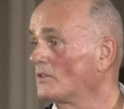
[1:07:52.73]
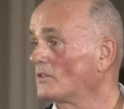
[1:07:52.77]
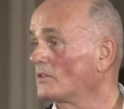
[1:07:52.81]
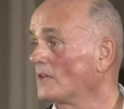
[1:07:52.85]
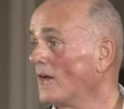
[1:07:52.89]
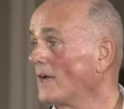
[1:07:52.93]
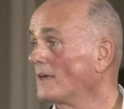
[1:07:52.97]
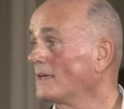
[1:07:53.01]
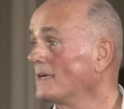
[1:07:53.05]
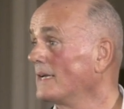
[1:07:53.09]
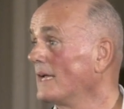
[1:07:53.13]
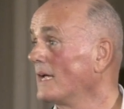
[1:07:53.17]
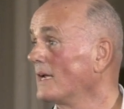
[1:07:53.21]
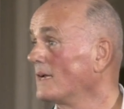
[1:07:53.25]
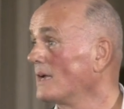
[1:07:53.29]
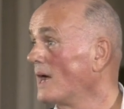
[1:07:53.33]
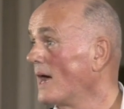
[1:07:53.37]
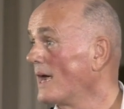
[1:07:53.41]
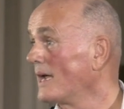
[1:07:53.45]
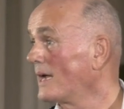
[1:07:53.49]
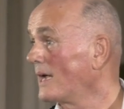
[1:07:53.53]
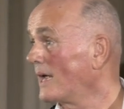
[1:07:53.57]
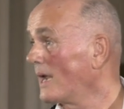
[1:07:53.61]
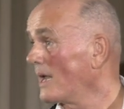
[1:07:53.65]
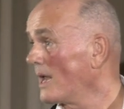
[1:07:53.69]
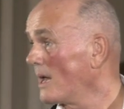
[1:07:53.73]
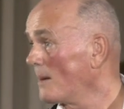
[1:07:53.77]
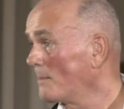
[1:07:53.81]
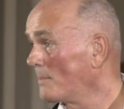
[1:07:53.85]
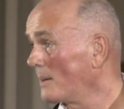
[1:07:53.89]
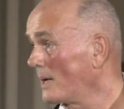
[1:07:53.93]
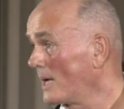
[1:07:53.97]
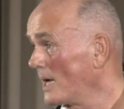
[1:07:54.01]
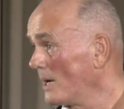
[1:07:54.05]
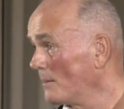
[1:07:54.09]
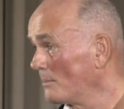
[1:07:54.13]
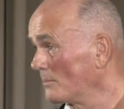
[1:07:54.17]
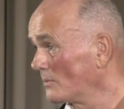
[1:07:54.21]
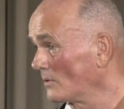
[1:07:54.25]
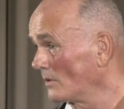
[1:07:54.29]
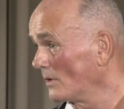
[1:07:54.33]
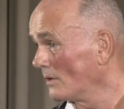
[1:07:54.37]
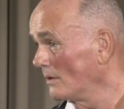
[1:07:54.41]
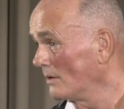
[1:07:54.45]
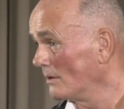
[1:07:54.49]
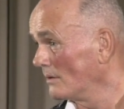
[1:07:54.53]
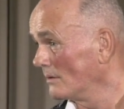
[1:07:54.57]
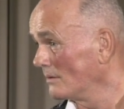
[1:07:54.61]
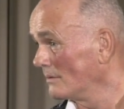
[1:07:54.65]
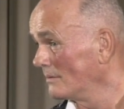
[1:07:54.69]
Suddenly a nightclub comes
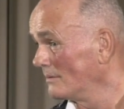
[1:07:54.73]
along.